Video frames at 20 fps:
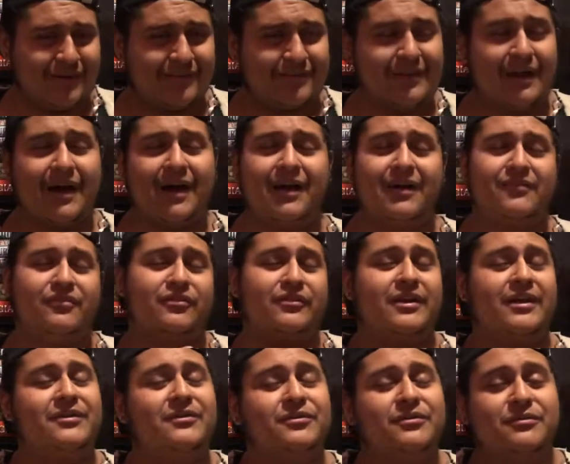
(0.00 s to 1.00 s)
is I,
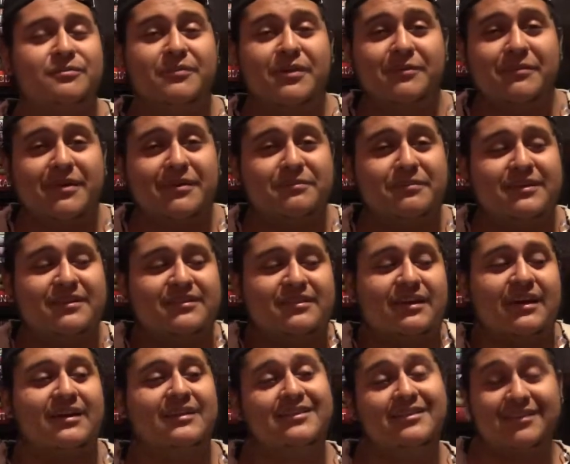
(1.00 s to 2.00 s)
Fernando's Mermaid Books,
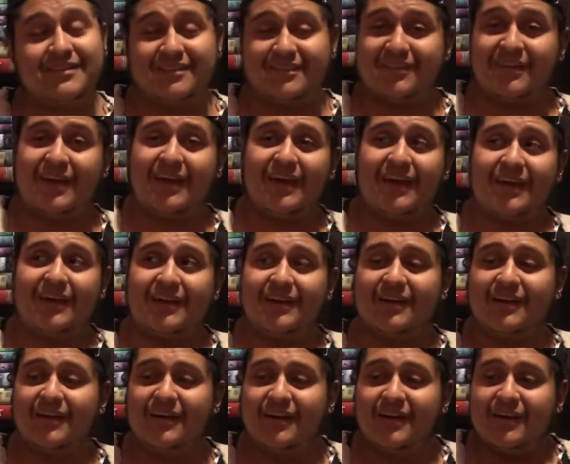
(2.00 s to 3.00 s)
and
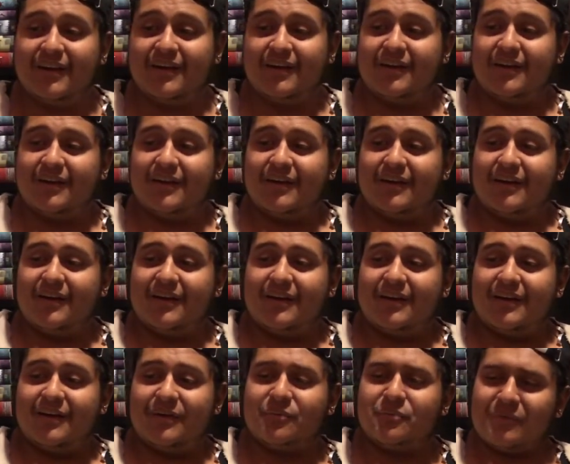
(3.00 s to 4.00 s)
today
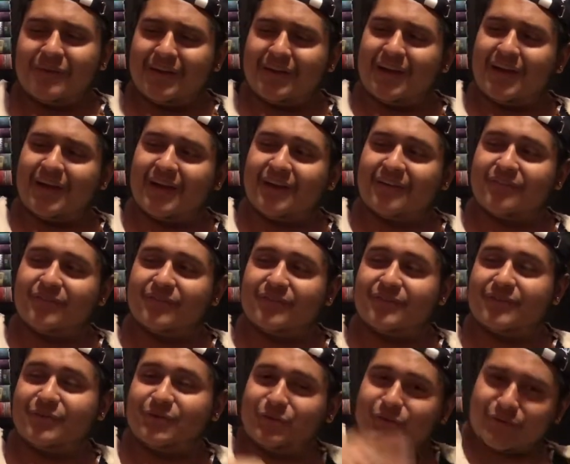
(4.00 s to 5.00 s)
we have
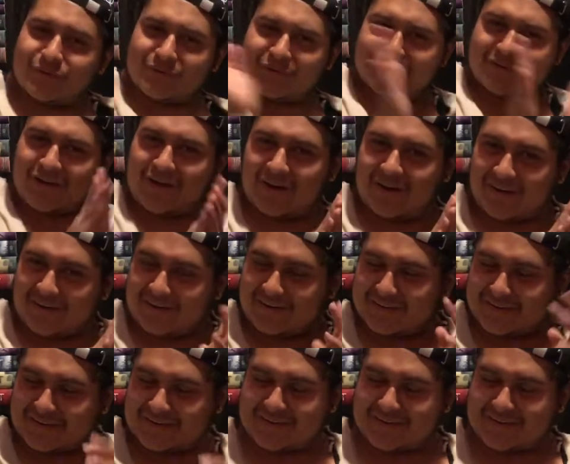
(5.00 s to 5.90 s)
to talk.